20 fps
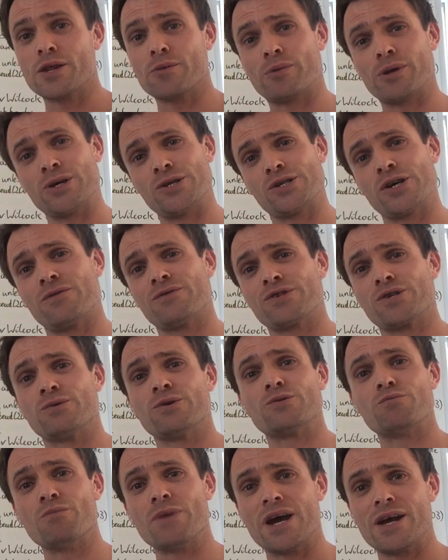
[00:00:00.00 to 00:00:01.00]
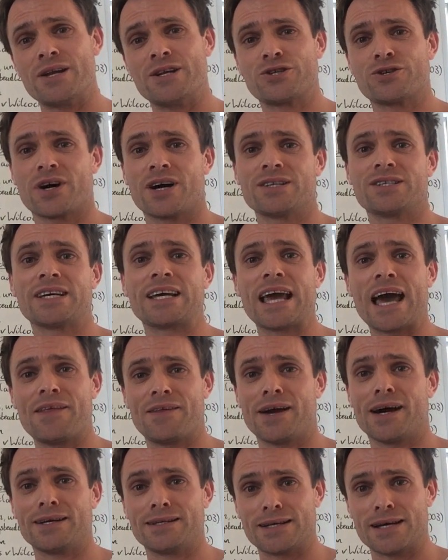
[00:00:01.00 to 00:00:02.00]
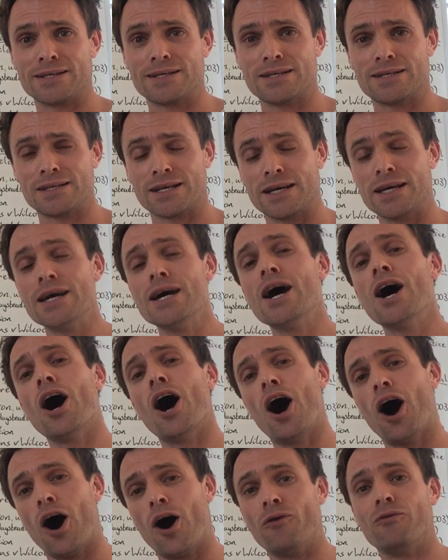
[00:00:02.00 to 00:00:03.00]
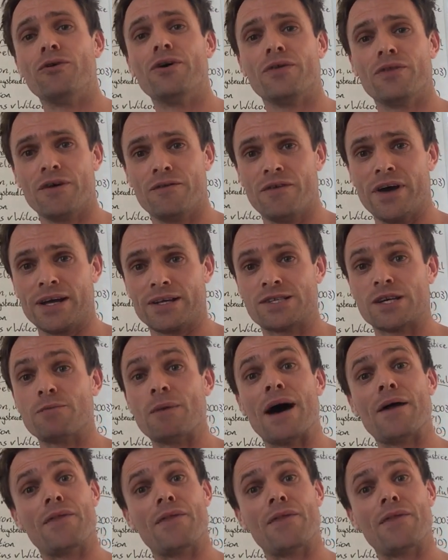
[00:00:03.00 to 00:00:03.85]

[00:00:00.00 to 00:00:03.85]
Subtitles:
The police officer was merely trying to get the identity of the victim,